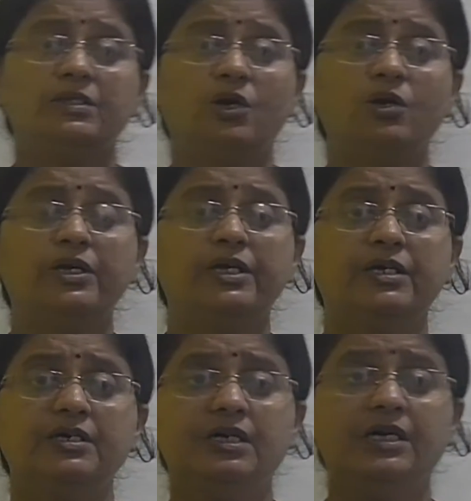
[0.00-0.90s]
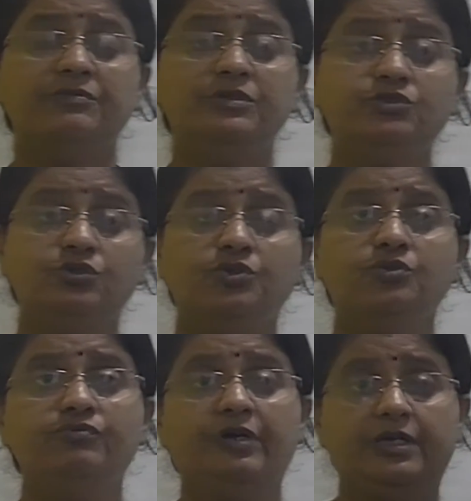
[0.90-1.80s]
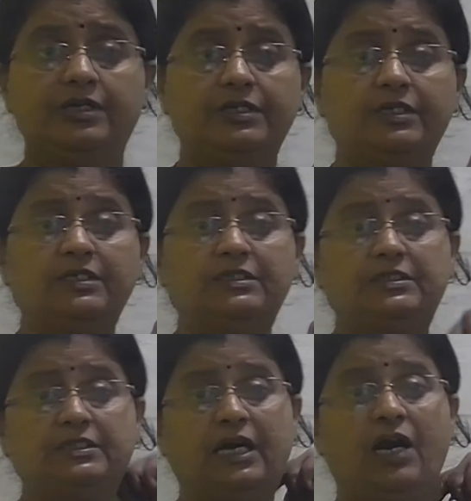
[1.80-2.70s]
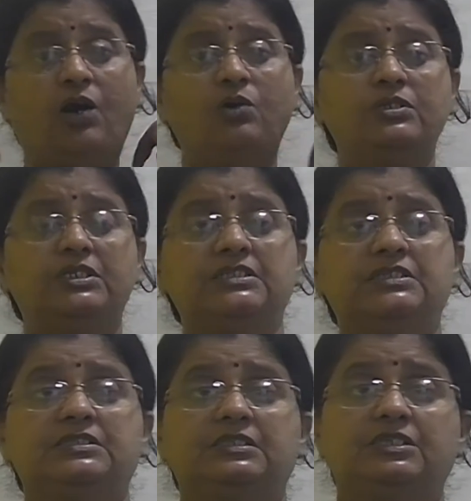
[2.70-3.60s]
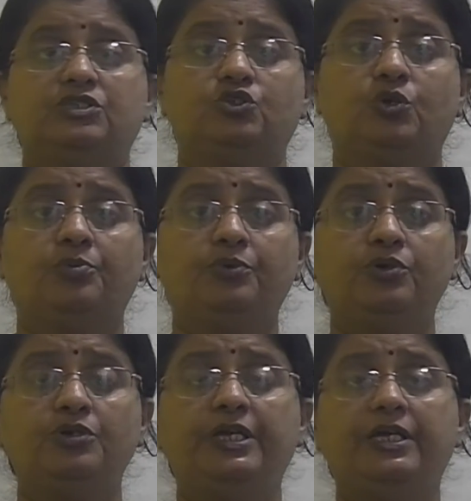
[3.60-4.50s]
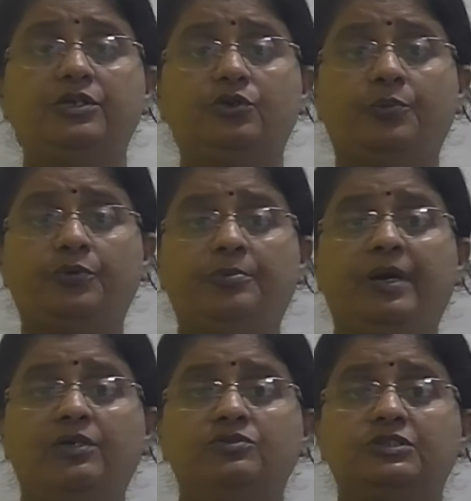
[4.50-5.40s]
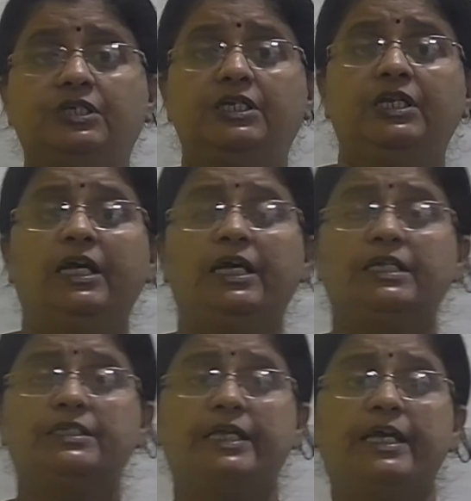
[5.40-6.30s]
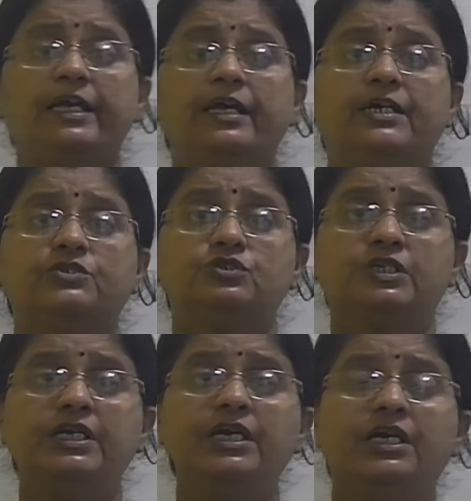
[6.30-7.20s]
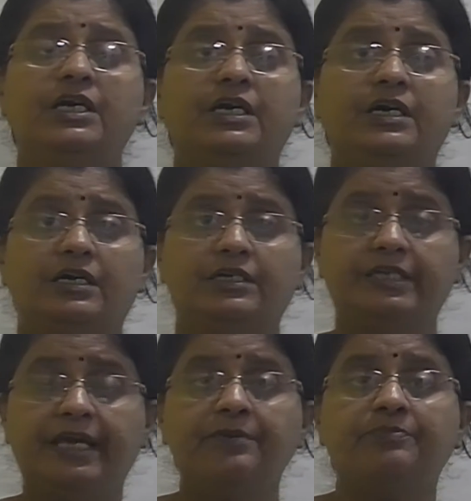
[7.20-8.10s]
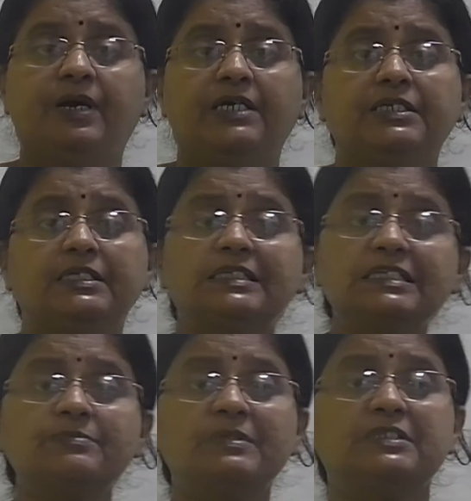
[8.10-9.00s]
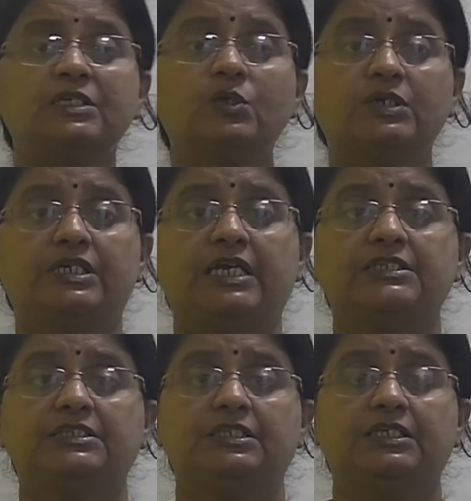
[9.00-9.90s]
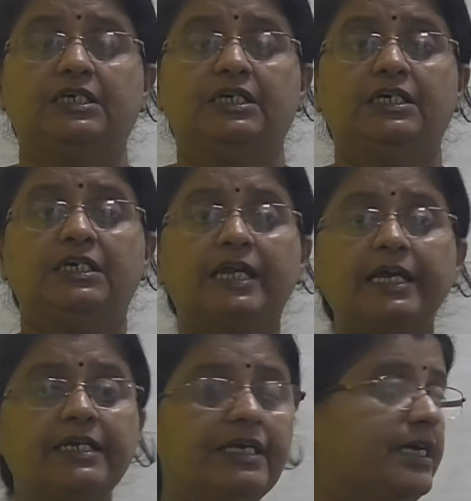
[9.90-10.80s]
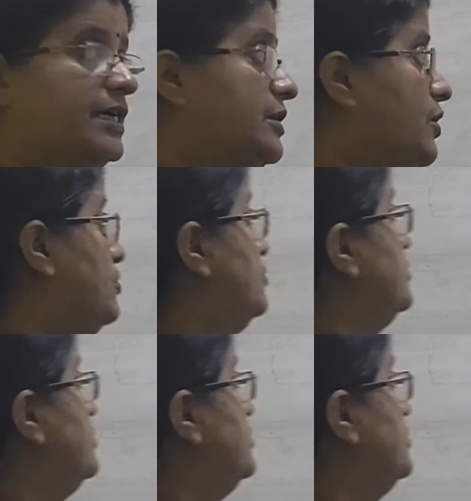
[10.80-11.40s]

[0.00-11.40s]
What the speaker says: Now here I will show you how this troponin, tropomyosin, they actually take part in this muscle contraction, right? Now